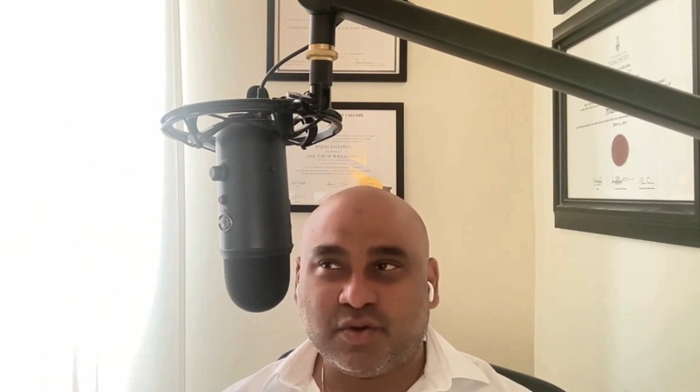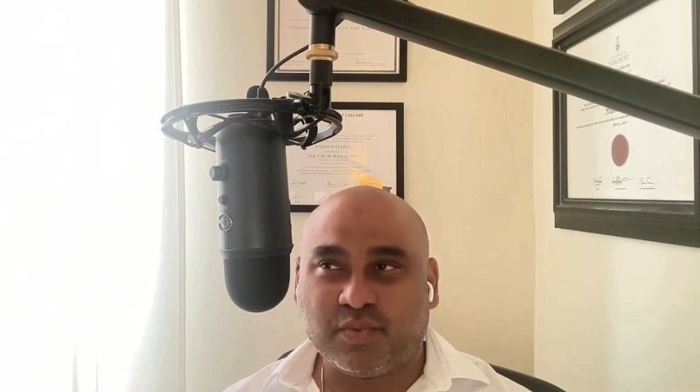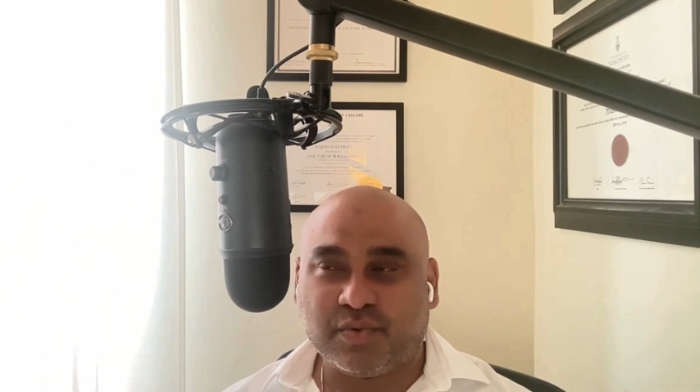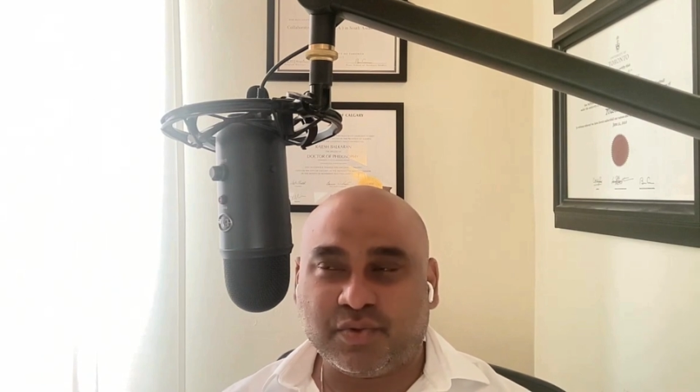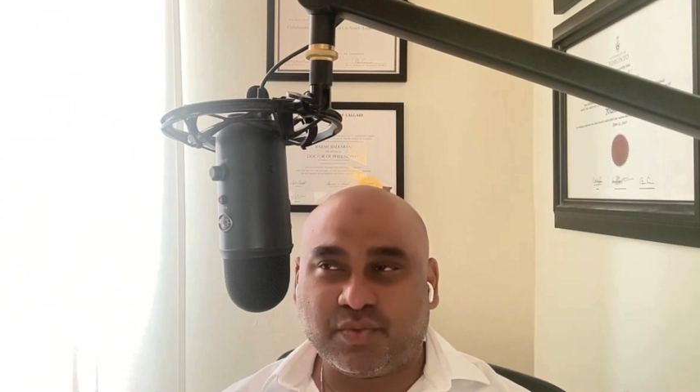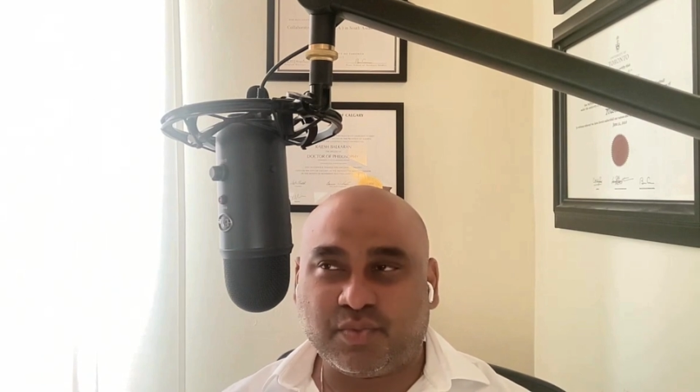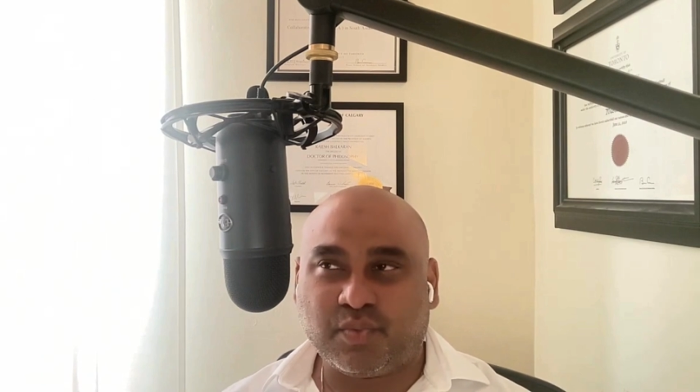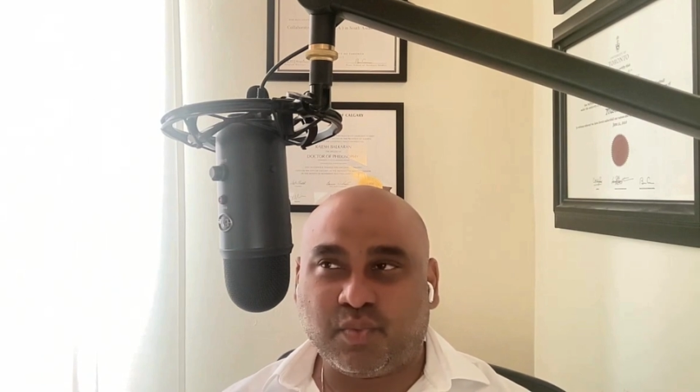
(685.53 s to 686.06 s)

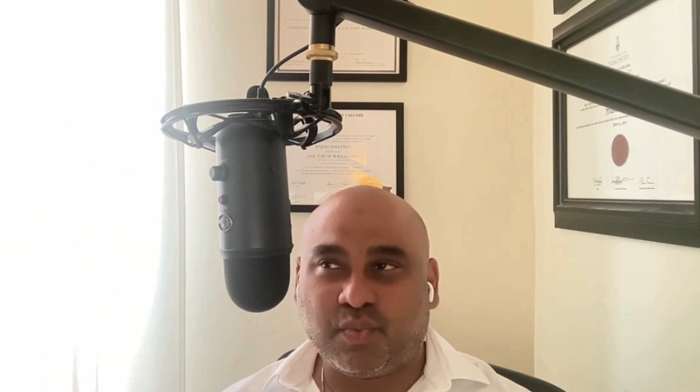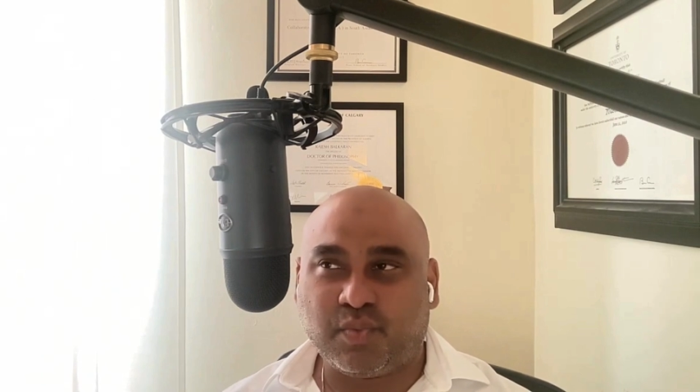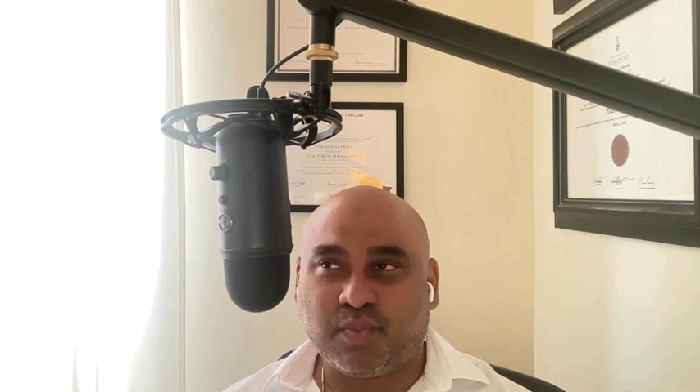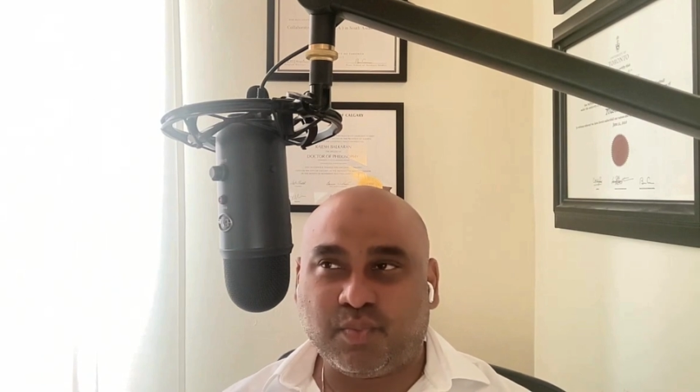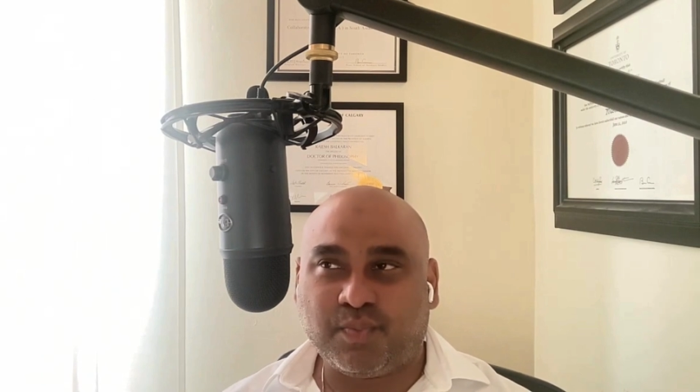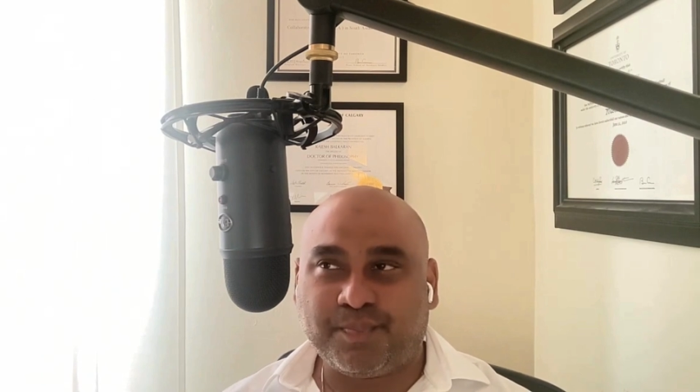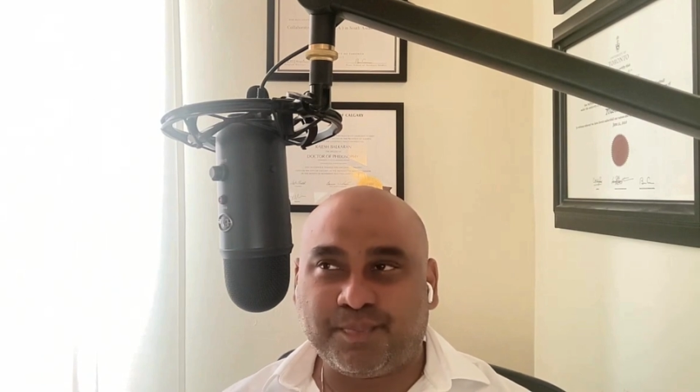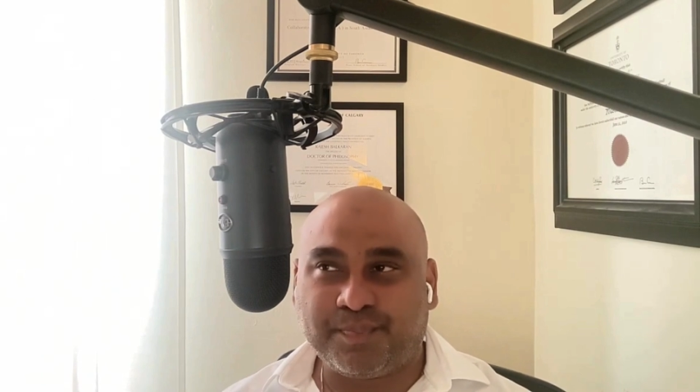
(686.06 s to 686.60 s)
with
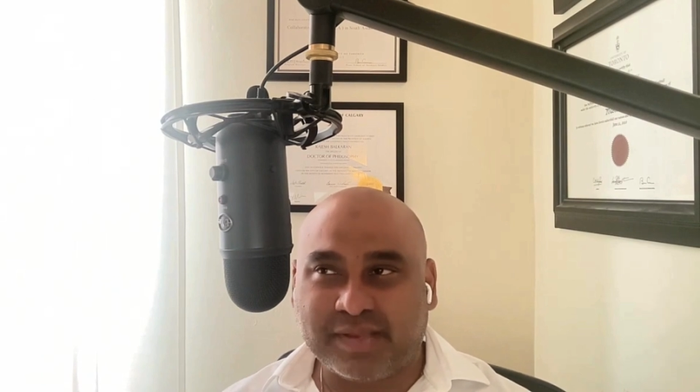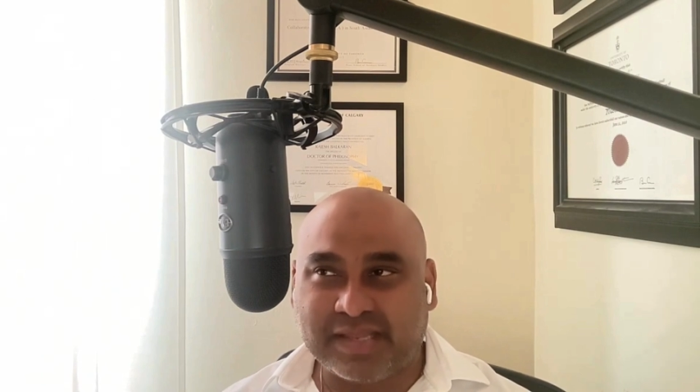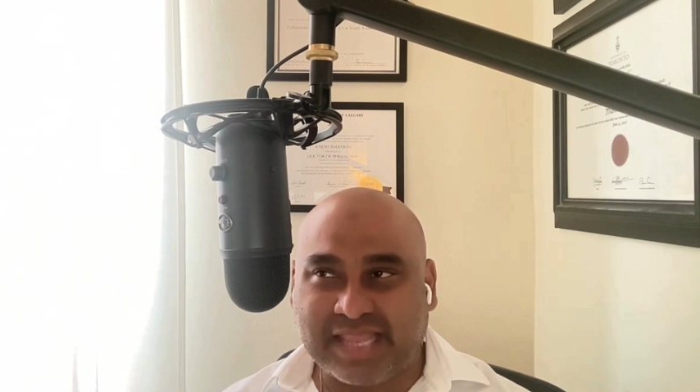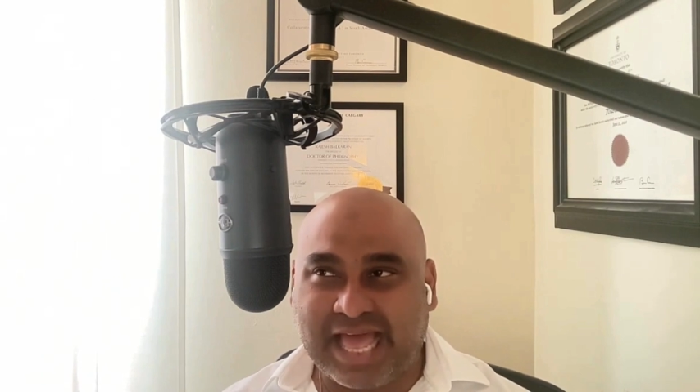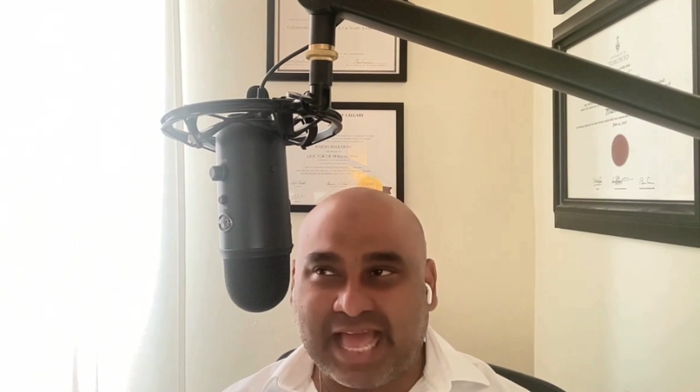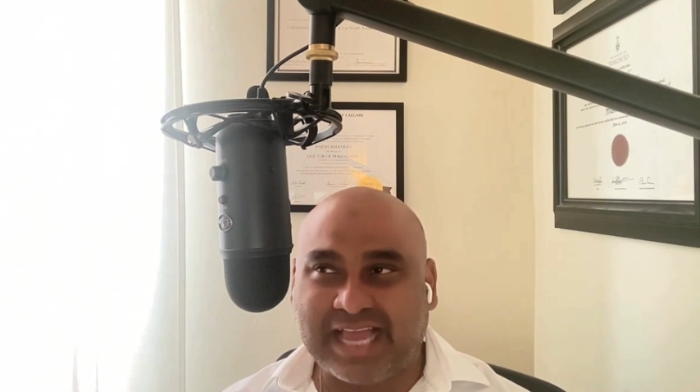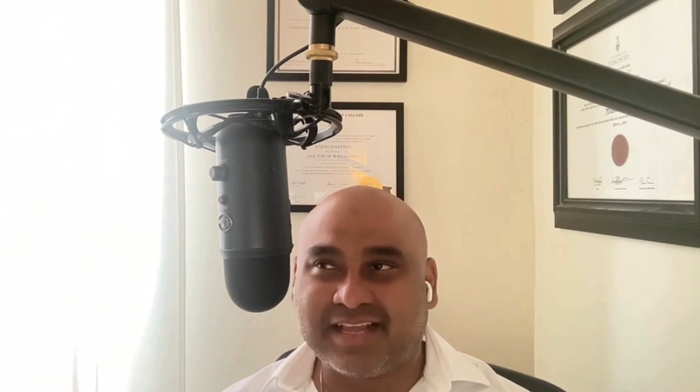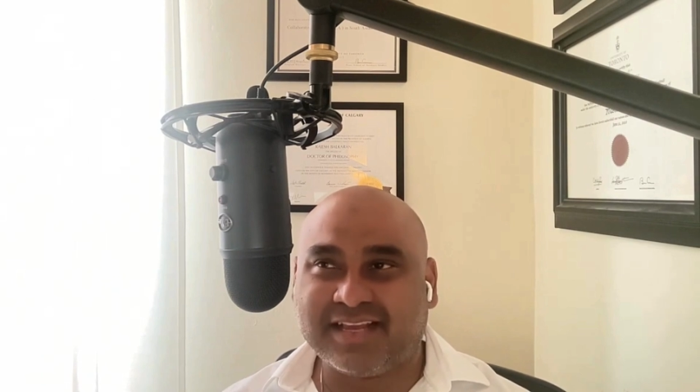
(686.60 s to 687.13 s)

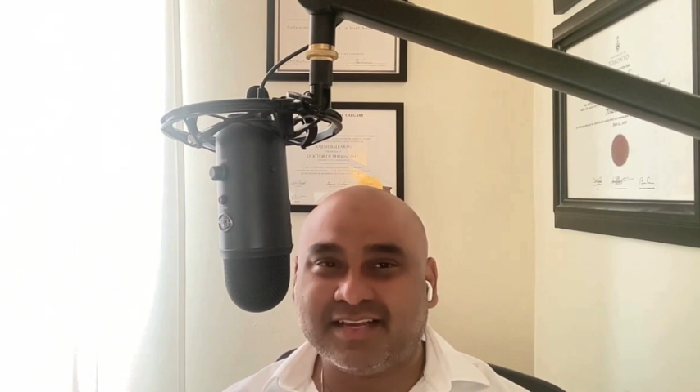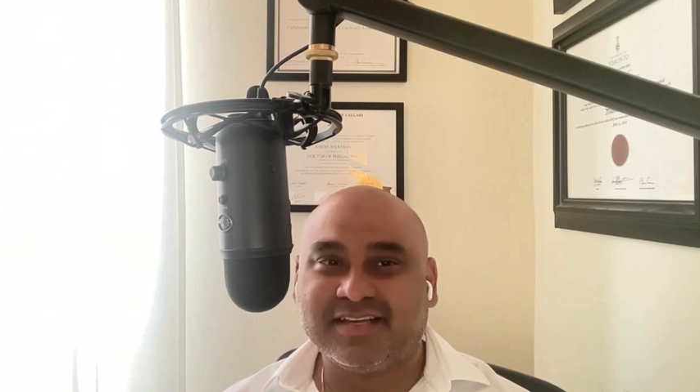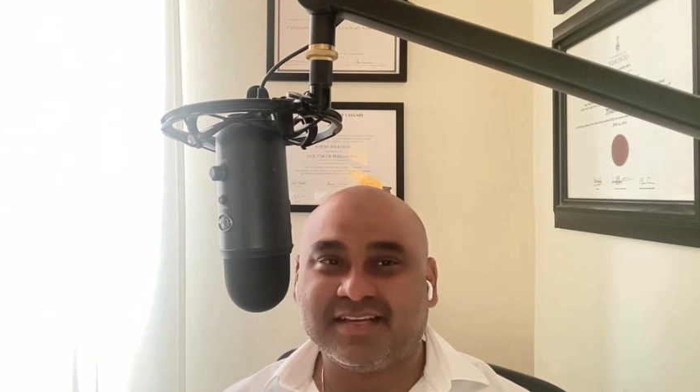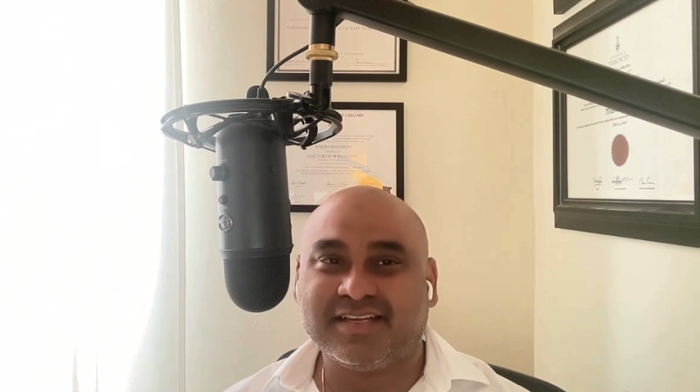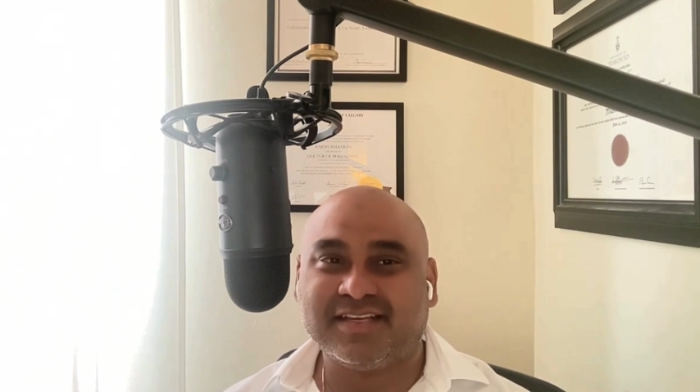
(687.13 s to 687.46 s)
black